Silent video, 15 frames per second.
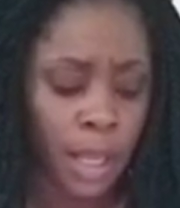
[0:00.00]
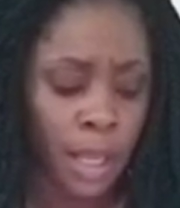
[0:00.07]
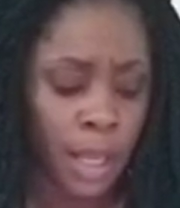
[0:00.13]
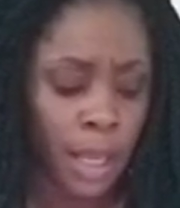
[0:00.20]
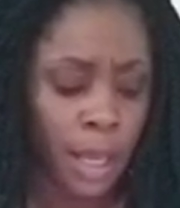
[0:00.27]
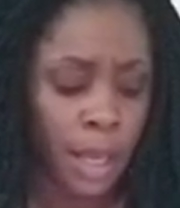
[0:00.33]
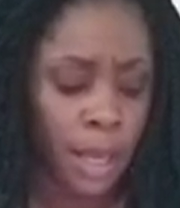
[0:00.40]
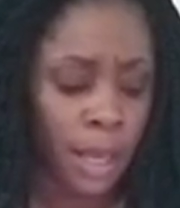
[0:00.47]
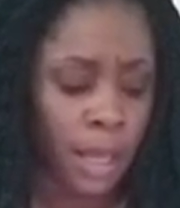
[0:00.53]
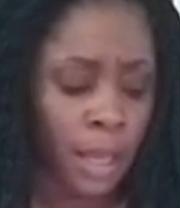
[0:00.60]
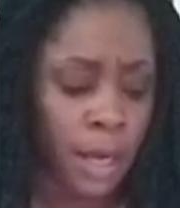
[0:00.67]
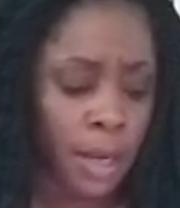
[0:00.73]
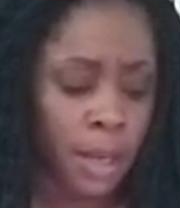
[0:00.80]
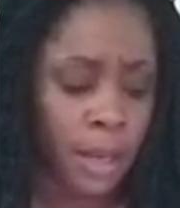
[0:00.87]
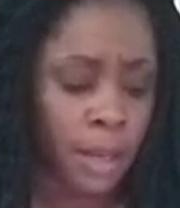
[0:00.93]

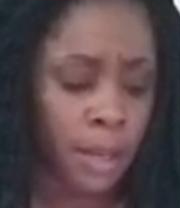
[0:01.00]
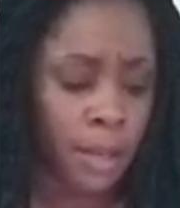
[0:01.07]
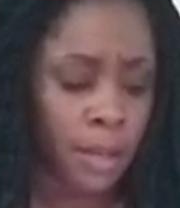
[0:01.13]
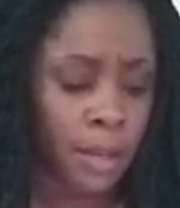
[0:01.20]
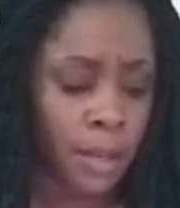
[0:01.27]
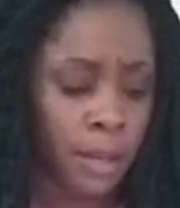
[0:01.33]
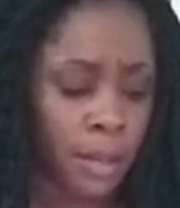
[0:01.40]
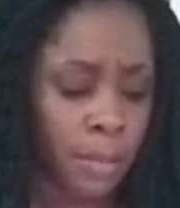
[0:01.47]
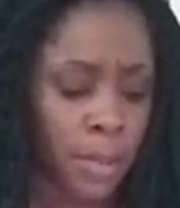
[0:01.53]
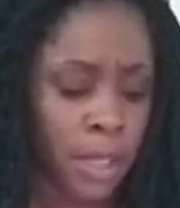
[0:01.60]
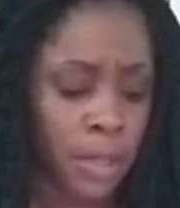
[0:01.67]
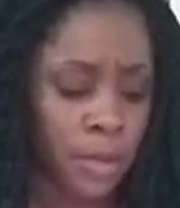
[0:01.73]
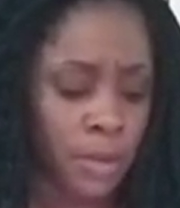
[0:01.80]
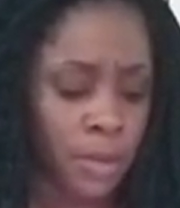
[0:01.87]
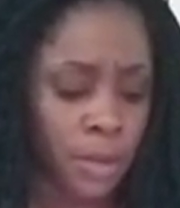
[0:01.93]
let
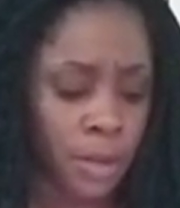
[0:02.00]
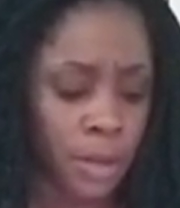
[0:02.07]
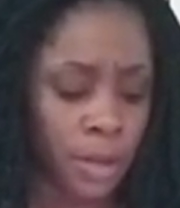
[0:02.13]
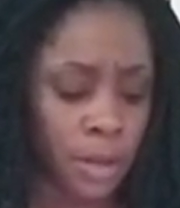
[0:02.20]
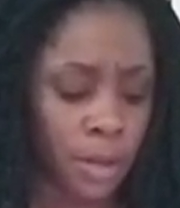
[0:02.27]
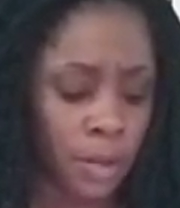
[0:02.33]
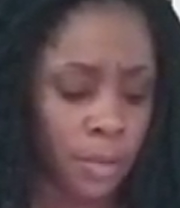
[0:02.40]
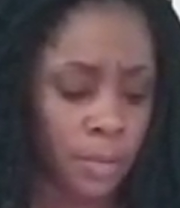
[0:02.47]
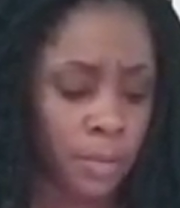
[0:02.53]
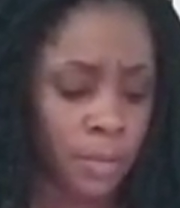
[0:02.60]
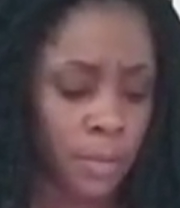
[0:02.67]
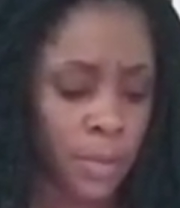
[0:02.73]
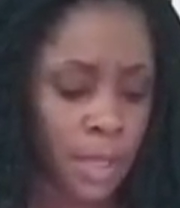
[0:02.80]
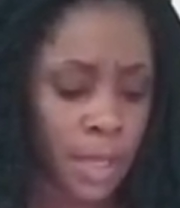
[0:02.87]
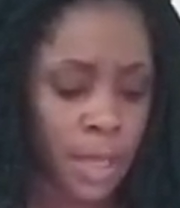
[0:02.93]
me see.
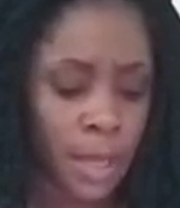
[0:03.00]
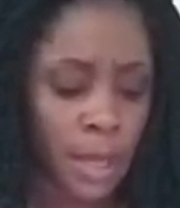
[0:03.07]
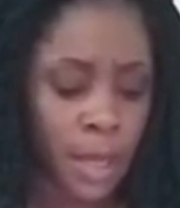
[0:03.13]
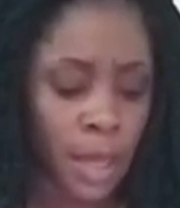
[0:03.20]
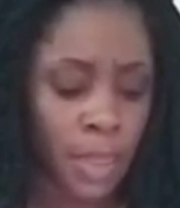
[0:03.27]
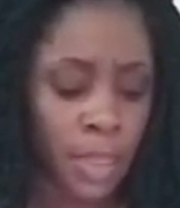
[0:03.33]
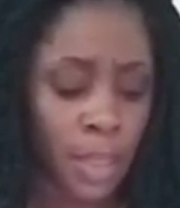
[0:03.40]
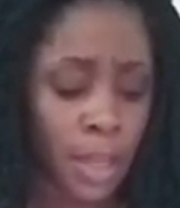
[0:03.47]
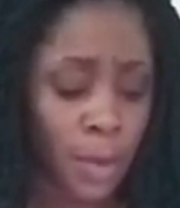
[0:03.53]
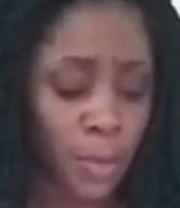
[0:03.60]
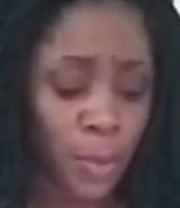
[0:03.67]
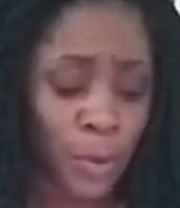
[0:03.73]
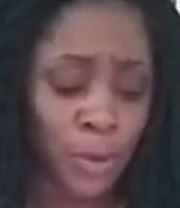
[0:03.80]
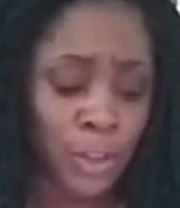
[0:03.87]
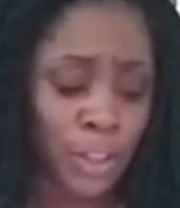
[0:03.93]
I think
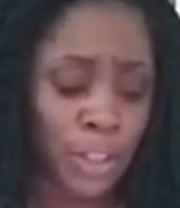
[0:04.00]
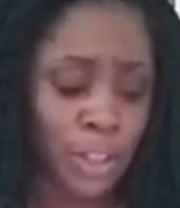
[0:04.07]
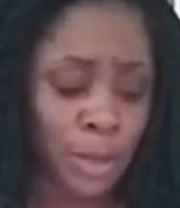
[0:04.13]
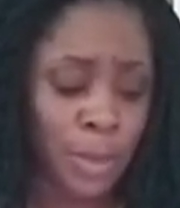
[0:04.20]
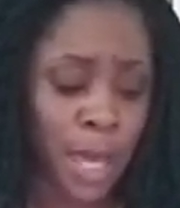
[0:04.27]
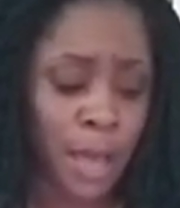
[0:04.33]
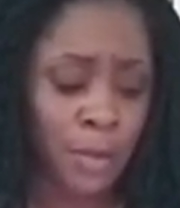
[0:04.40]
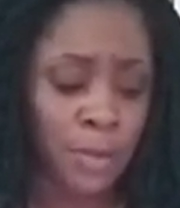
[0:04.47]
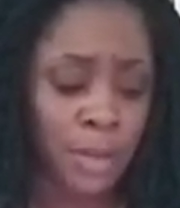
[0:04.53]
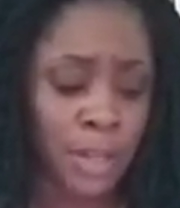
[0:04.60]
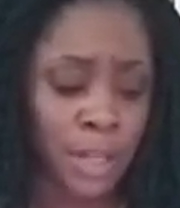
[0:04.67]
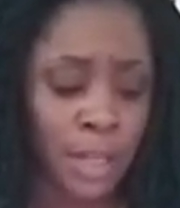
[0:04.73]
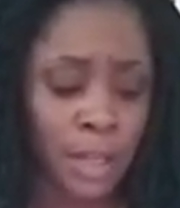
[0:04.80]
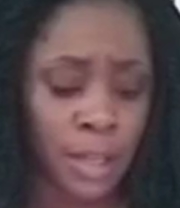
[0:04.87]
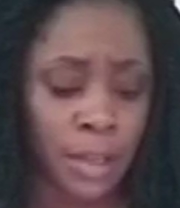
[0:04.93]
we're just about
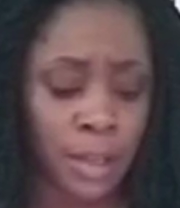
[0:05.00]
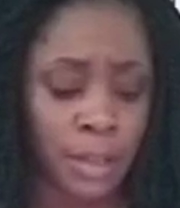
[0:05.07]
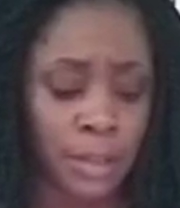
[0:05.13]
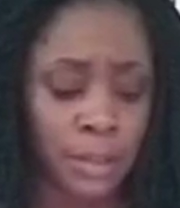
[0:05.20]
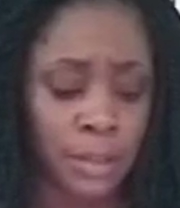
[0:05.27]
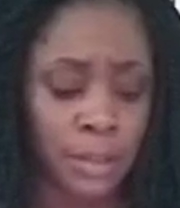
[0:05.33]
done.